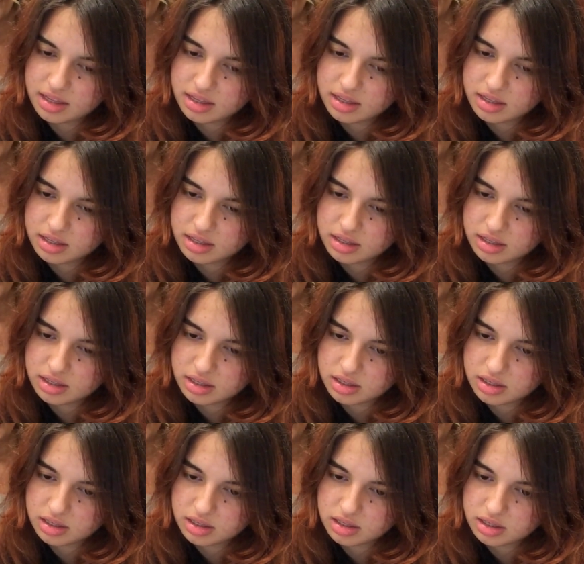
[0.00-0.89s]

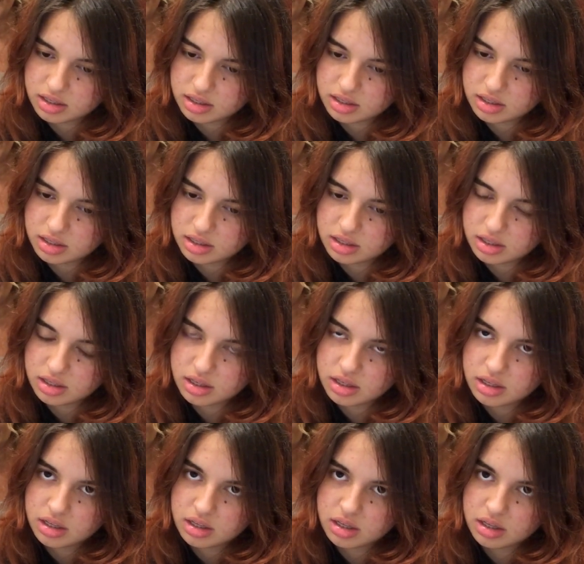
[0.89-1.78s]

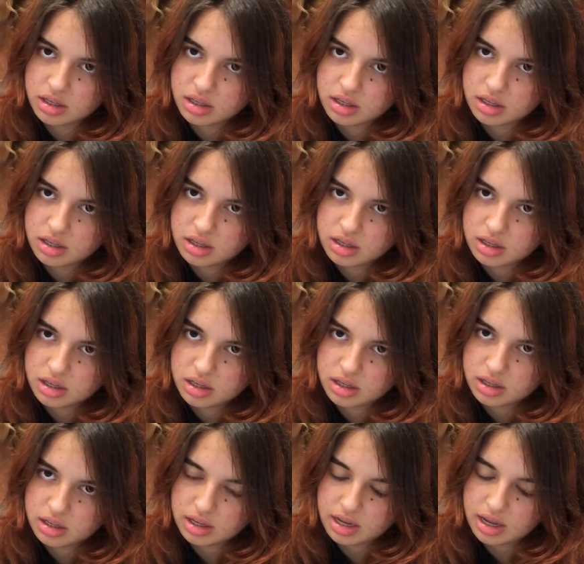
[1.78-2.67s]

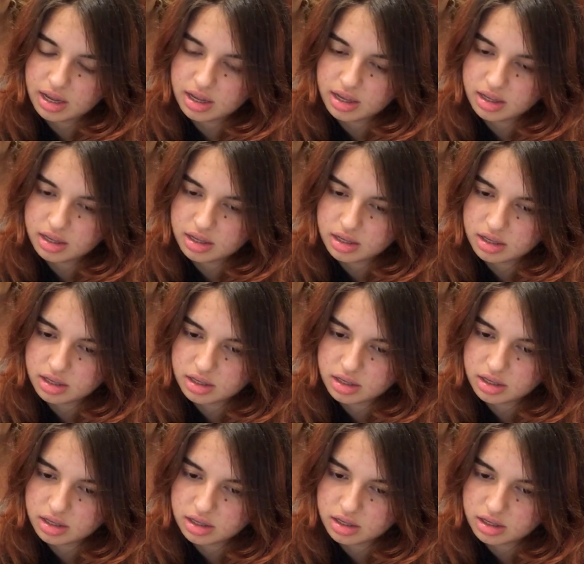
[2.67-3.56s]

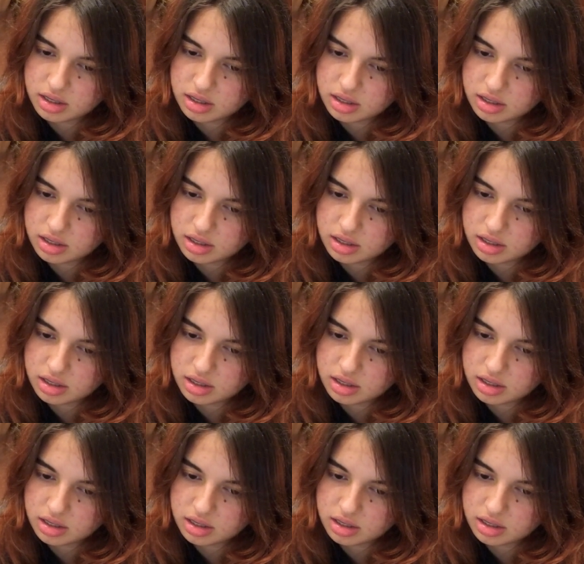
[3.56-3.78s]
(not speaking)